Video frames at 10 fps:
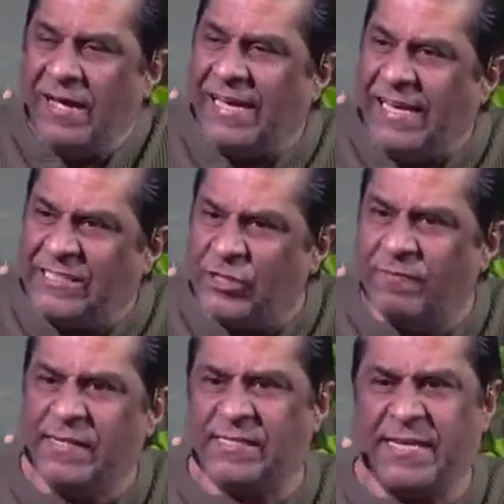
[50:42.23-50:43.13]
Each of
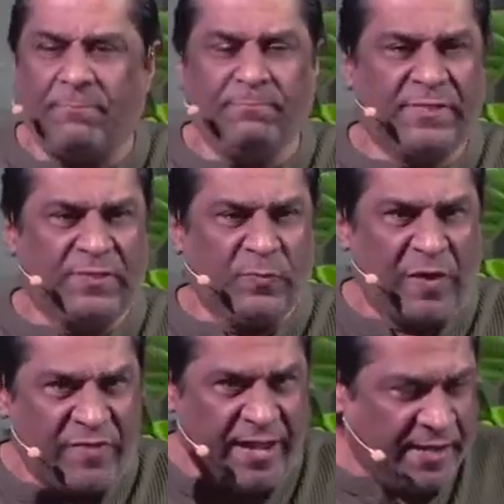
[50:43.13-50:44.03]
these steps,
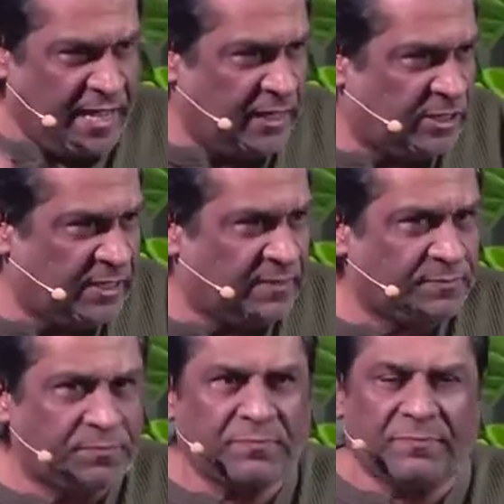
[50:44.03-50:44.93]
when we engage it,
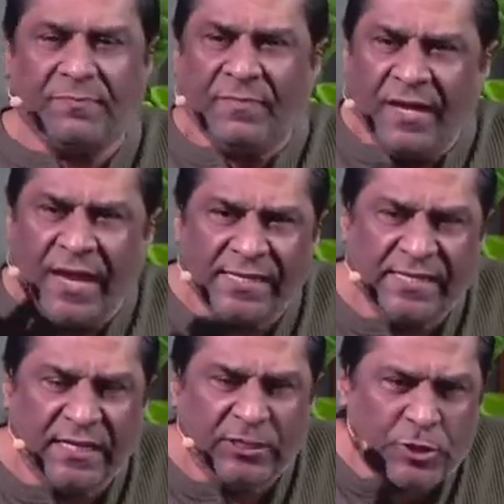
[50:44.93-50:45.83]
has
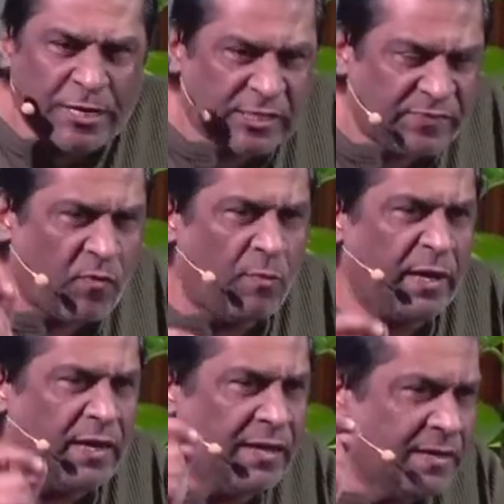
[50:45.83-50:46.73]
a
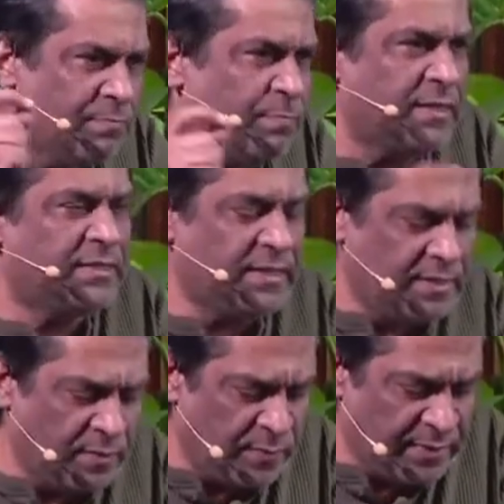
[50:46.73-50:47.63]
transforming
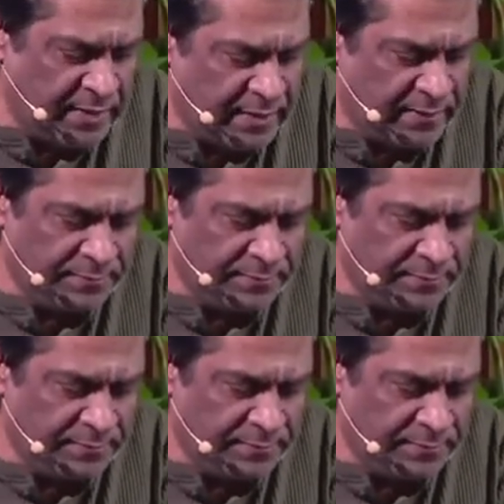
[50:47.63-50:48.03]
ability within it.